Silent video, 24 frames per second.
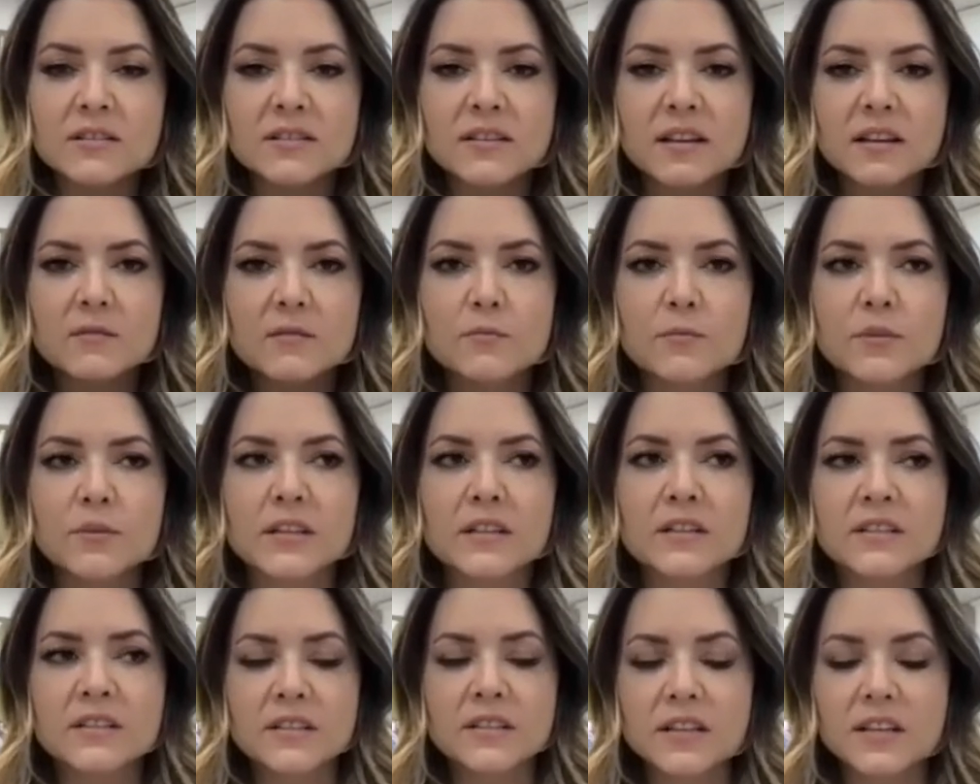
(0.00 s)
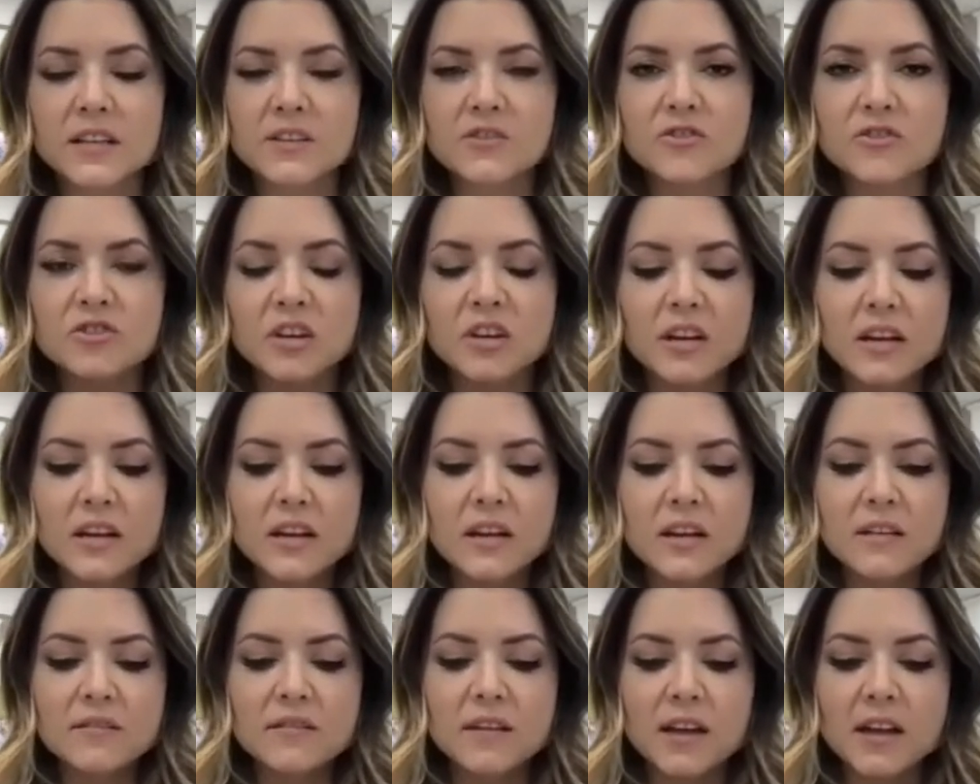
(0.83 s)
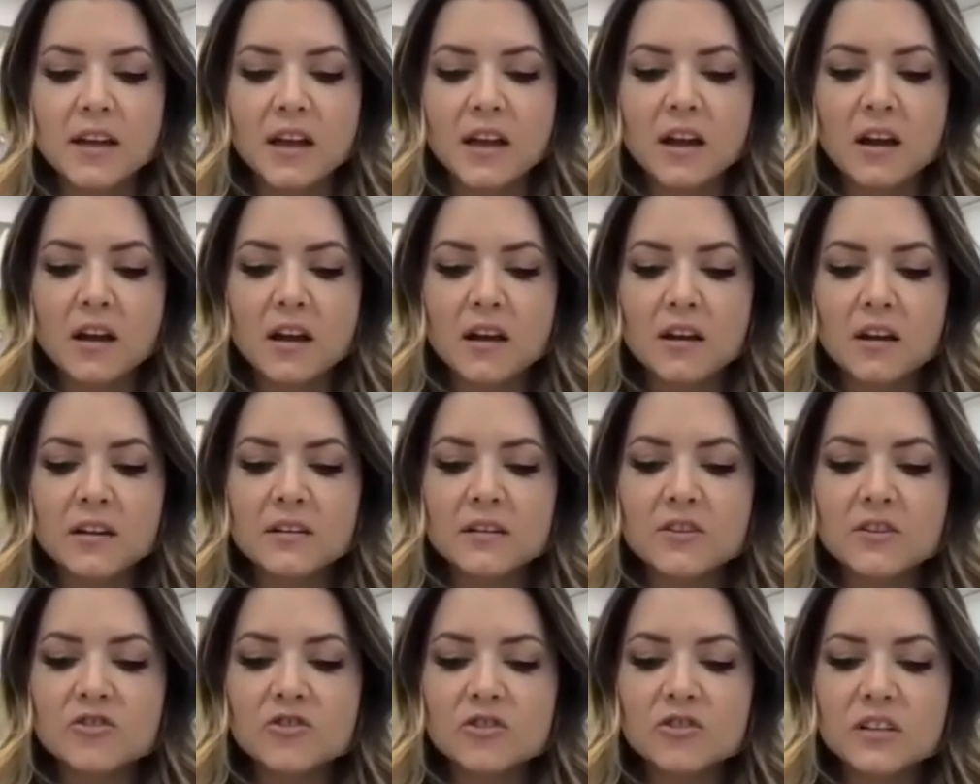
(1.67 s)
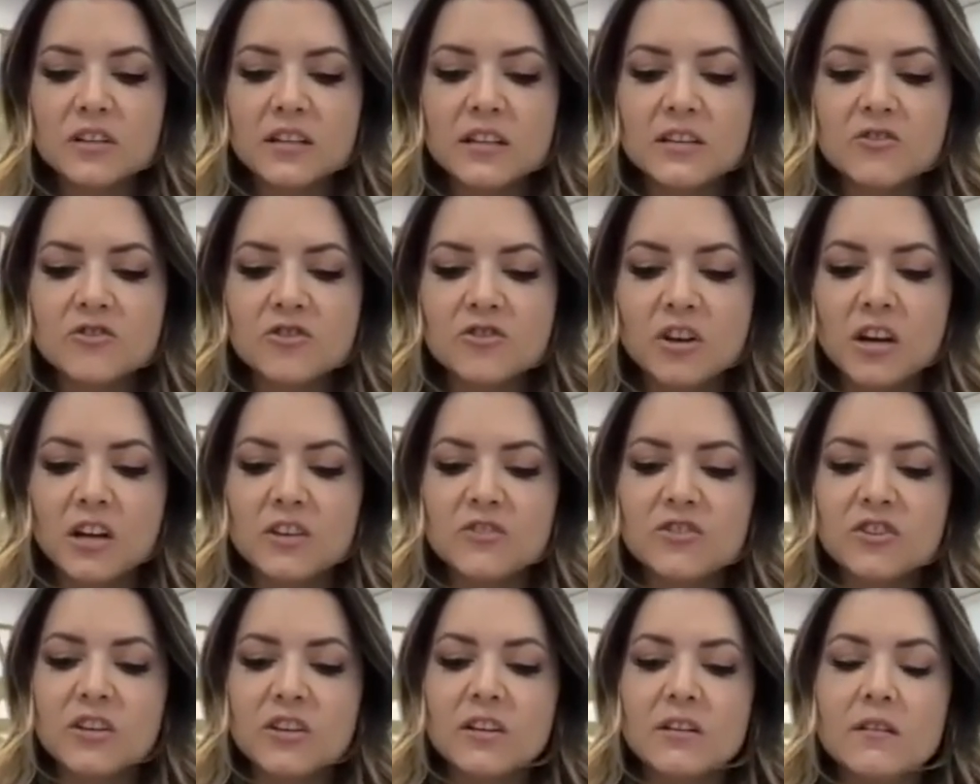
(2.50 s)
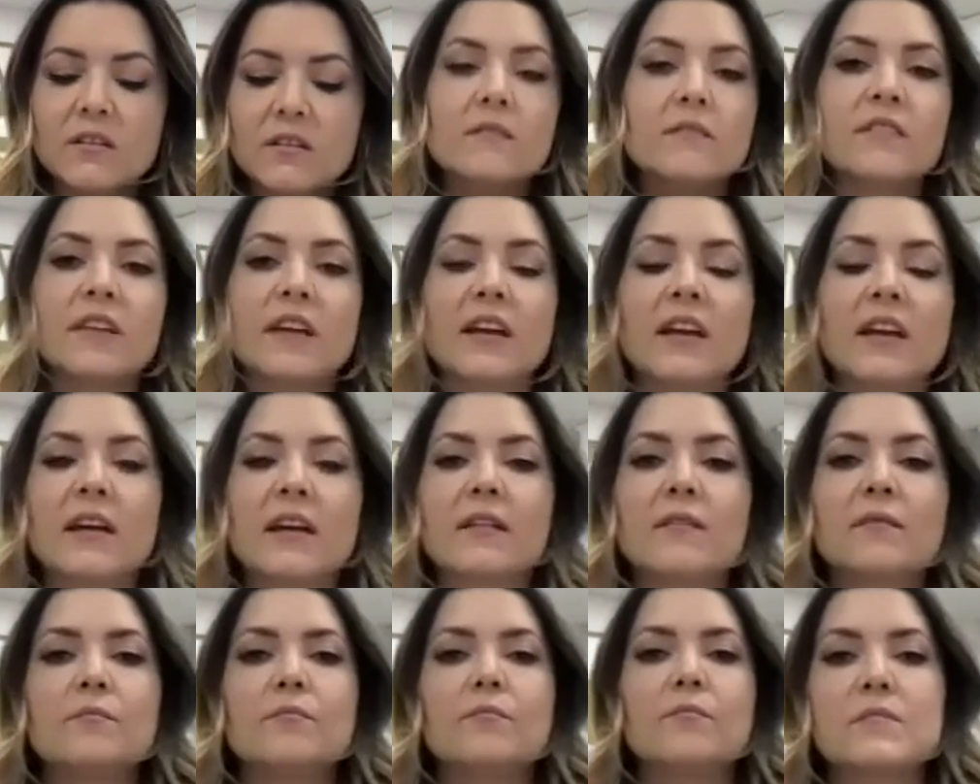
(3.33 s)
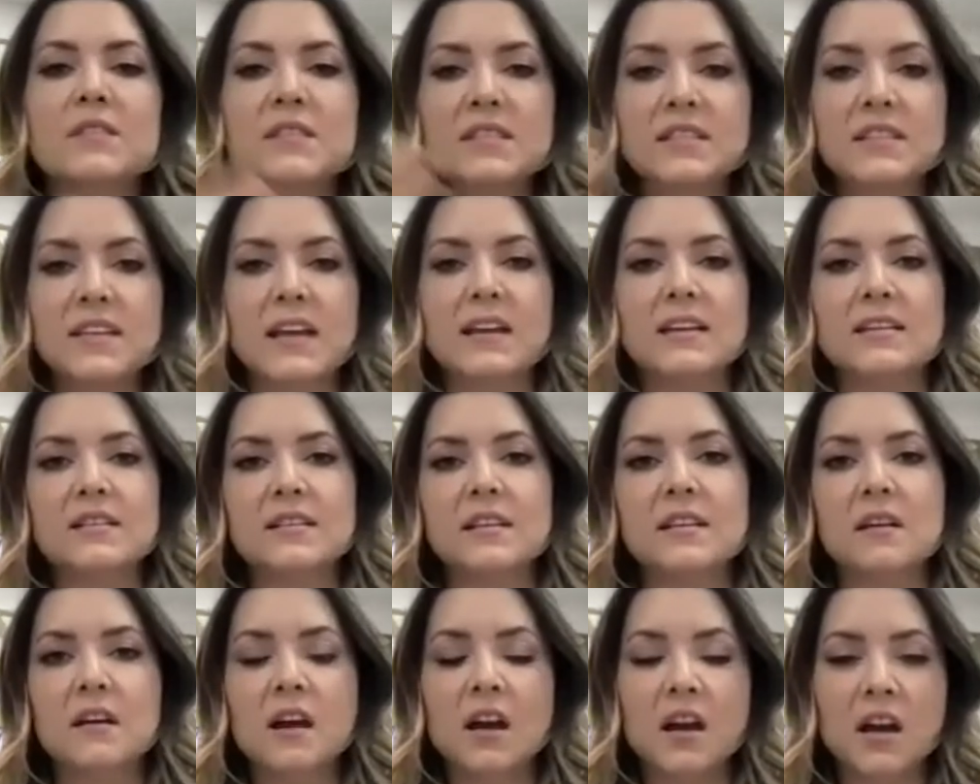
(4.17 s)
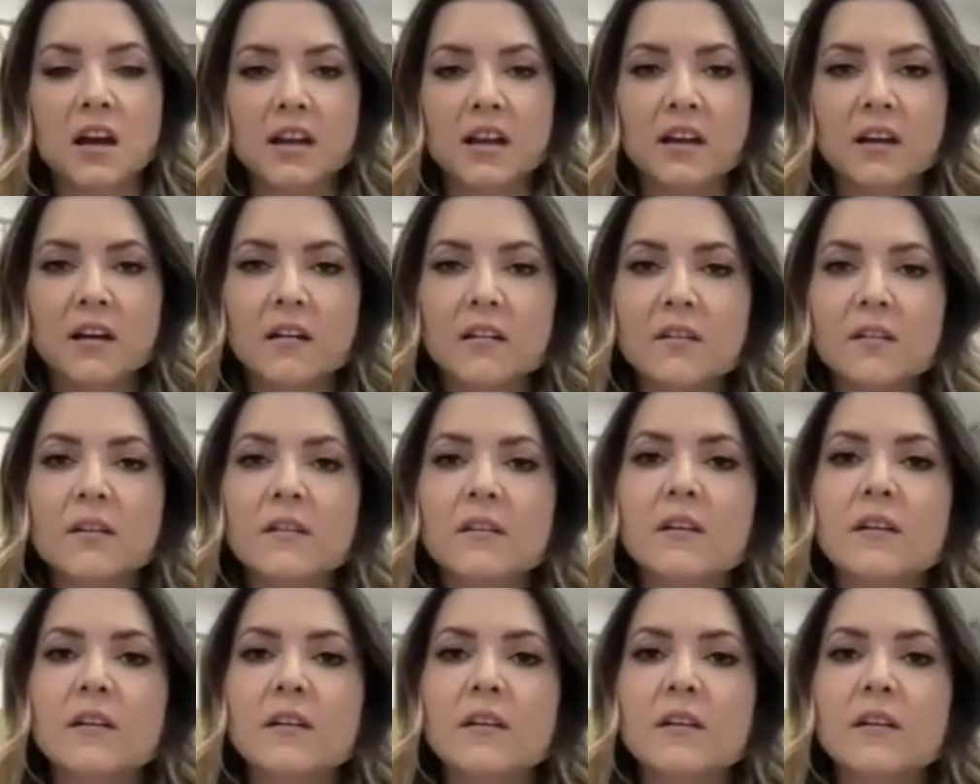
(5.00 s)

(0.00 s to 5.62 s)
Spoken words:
that we teach, they are initially charging their set higher